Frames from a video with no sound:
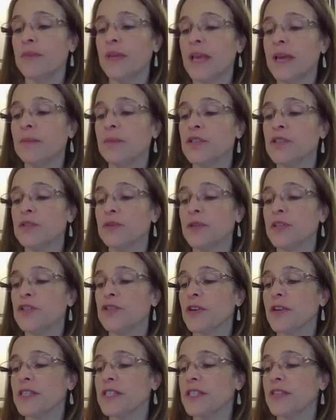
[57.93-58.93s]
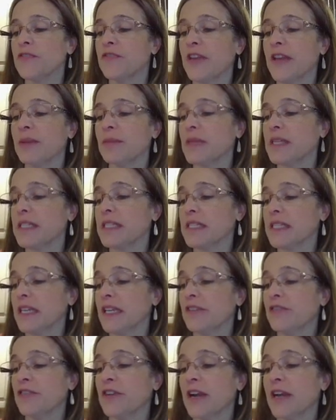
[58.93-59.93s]
be able to address the family's
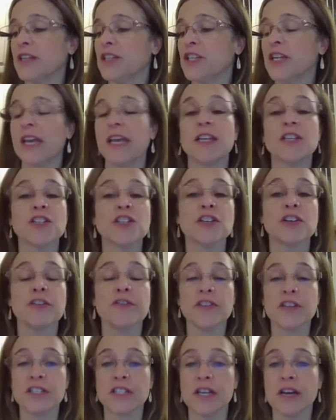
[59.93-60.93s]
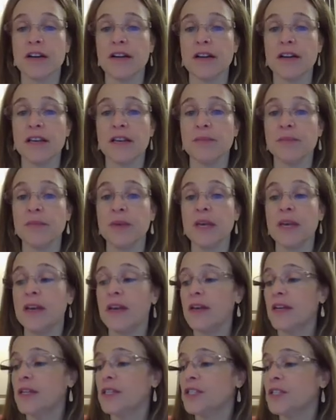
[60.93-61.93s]
need for education over time,
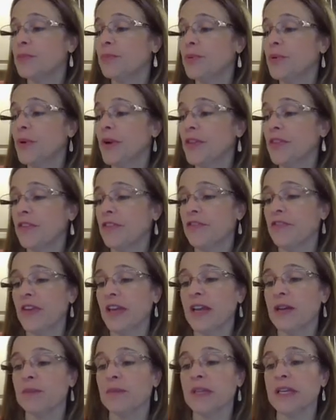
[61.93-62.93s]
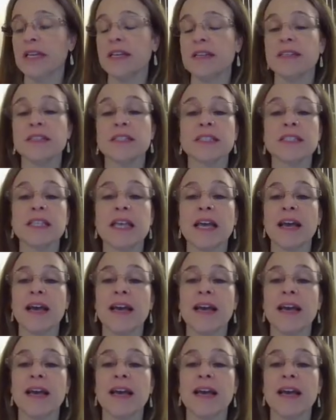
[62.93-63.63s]
support the families